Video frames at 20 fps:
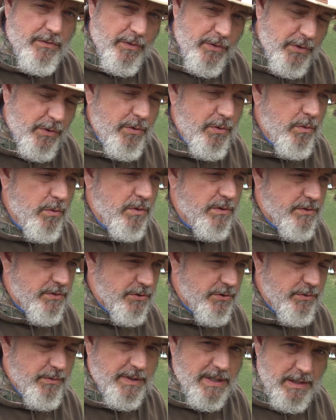new
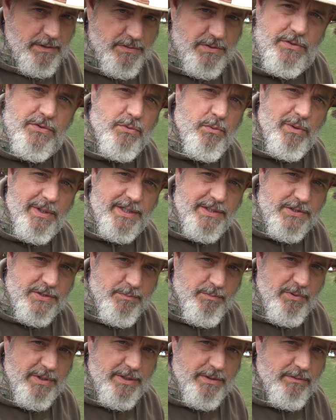2020
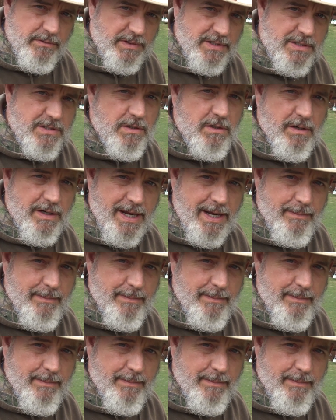spreader listed on